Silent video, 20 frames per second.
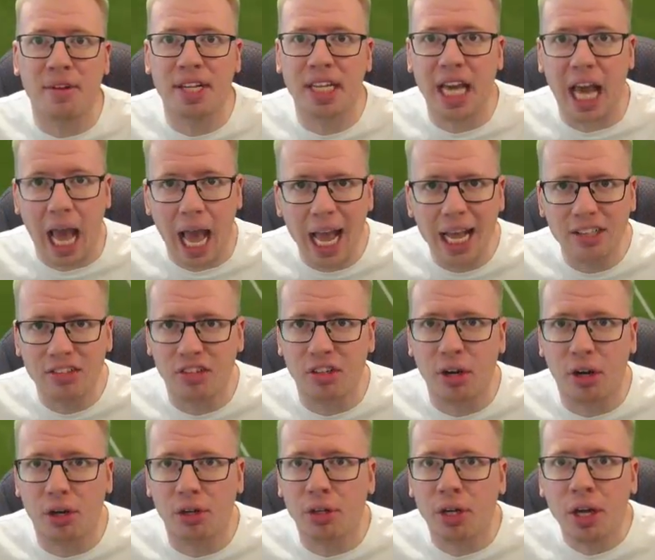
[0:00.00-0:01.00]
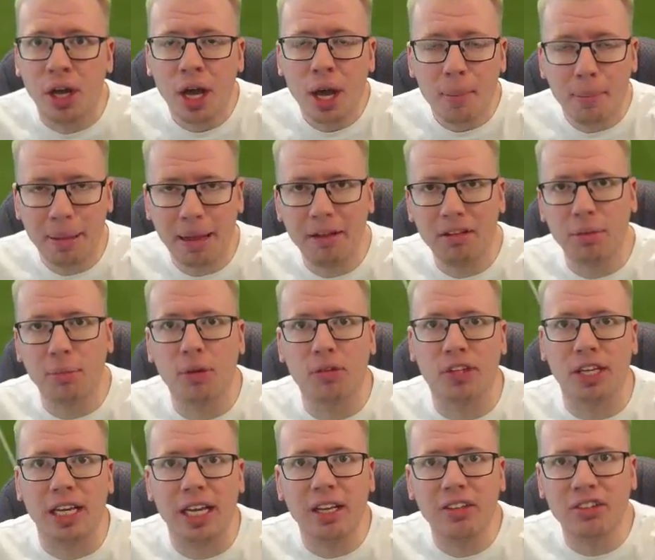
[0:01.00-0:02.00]
And the 89 Player of the
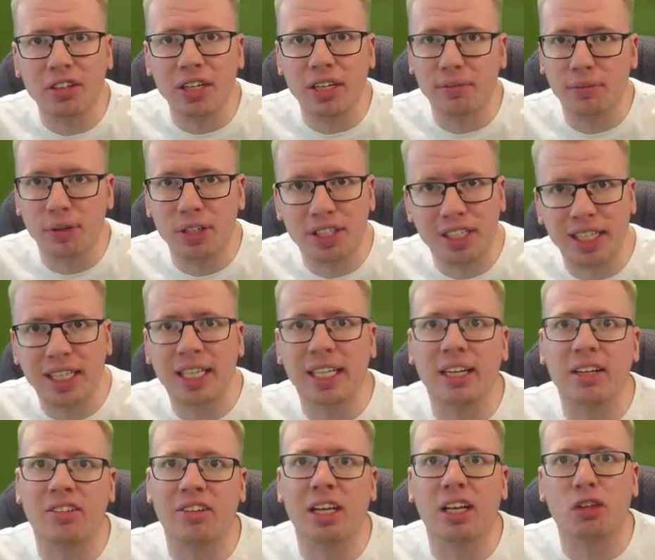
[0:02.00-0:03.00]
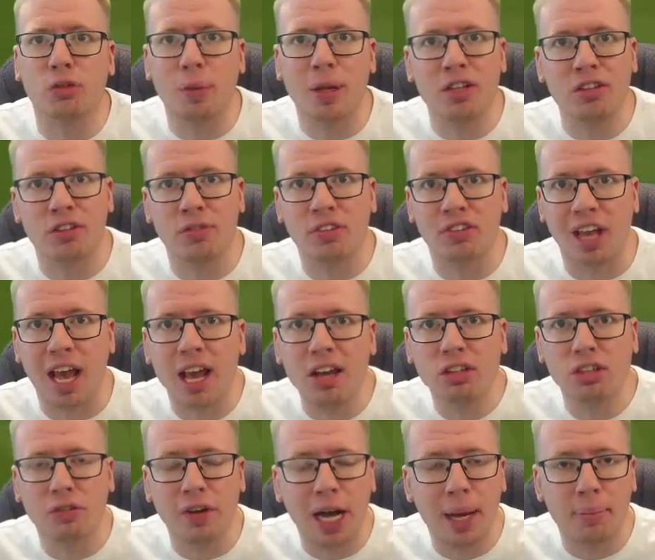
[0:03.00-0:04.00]
Month isn't ridiculously expensive. It's
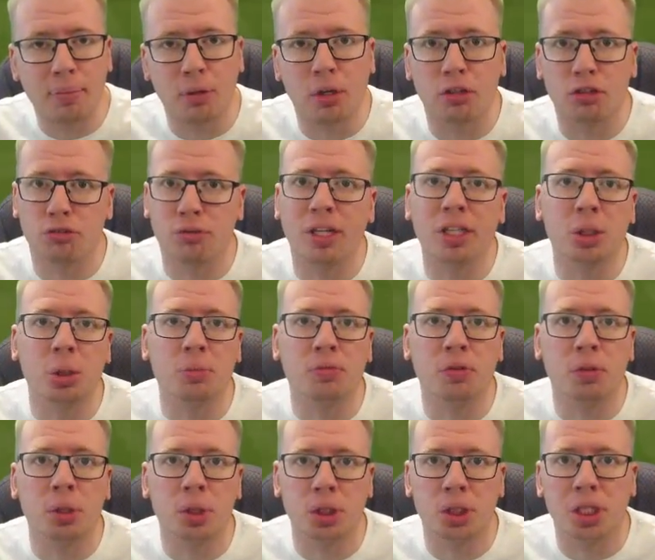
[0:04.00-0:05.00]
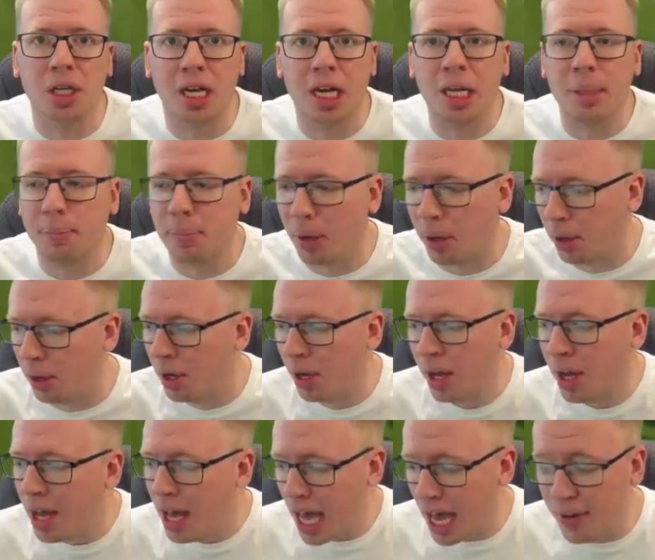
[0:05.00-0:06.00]
out of our price range, unfortunately, but
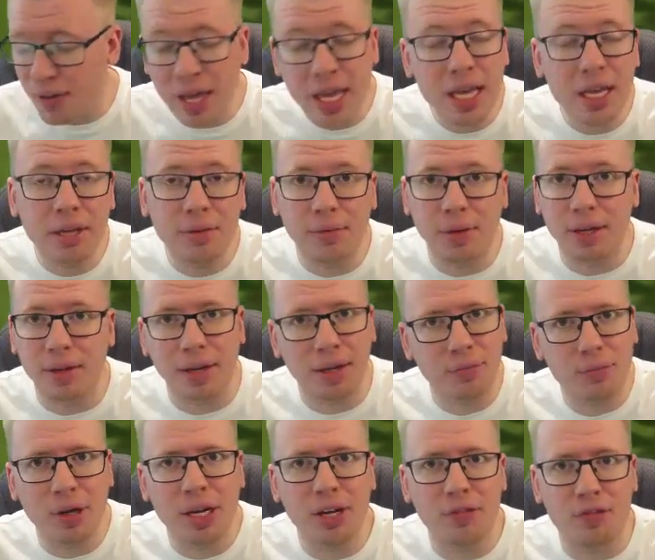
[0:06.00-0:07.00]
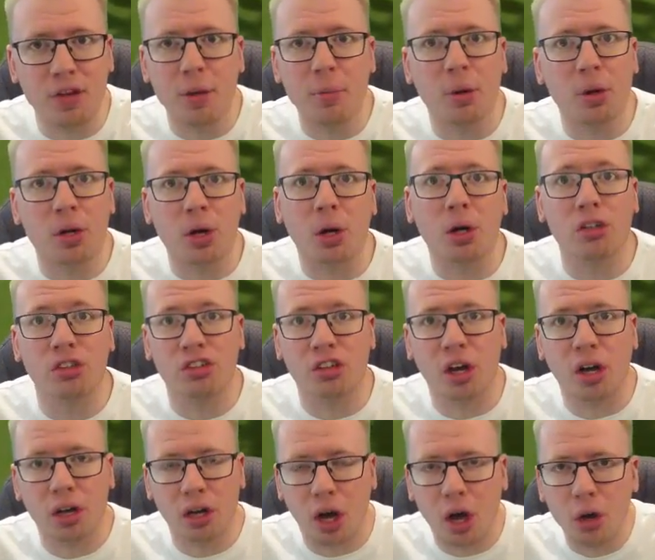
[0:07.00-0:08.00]
if we had a few more coins,
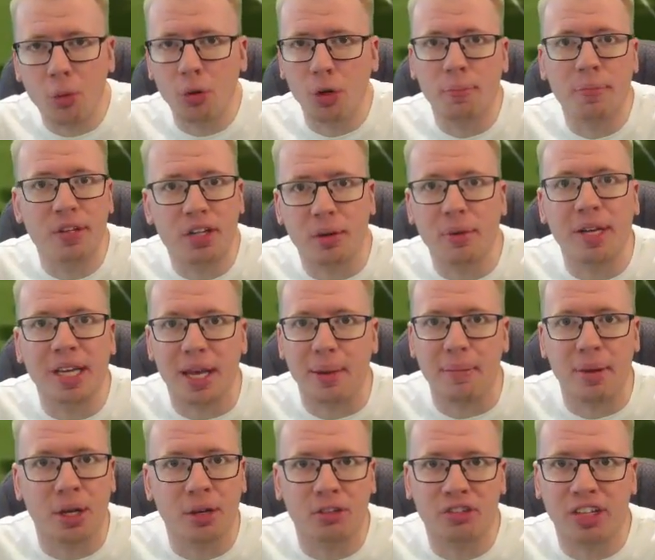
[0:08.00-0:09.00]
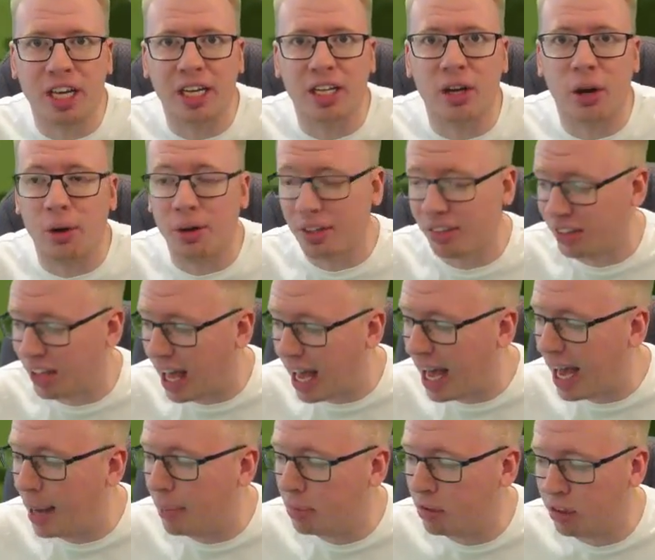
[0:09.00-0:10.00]
I would be doing it, because that card is
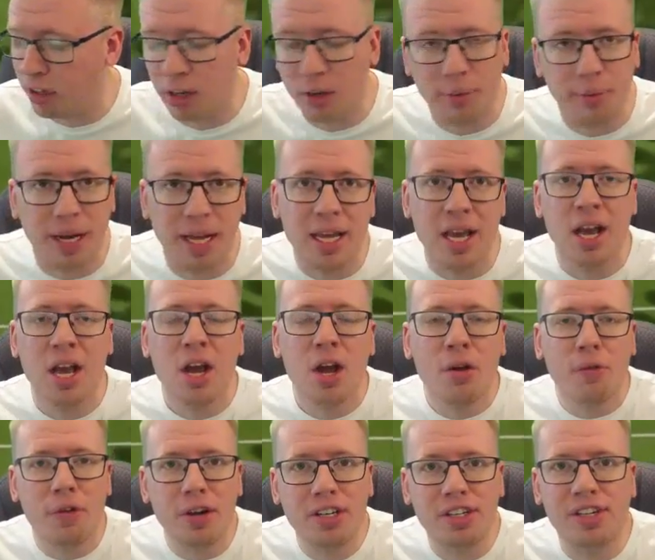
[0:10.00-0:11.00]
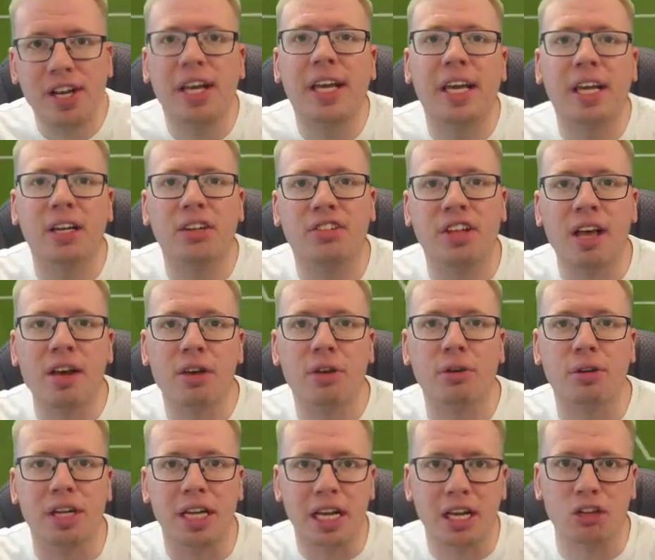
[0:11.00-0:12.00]
absolutely ridiculous how
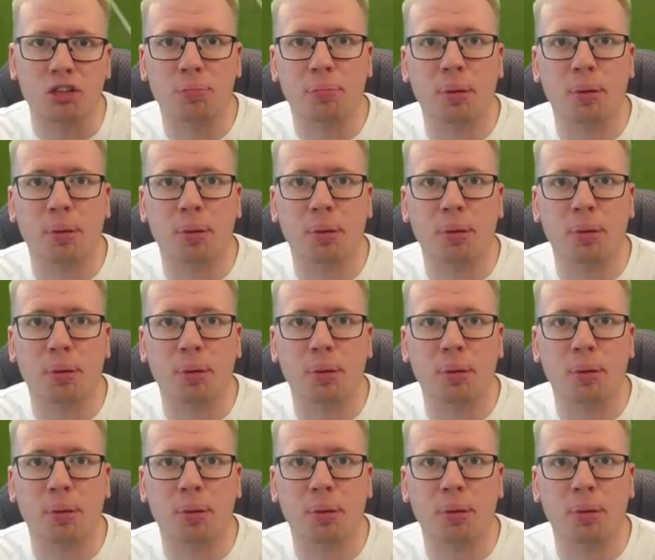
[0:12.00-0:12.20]
good it is.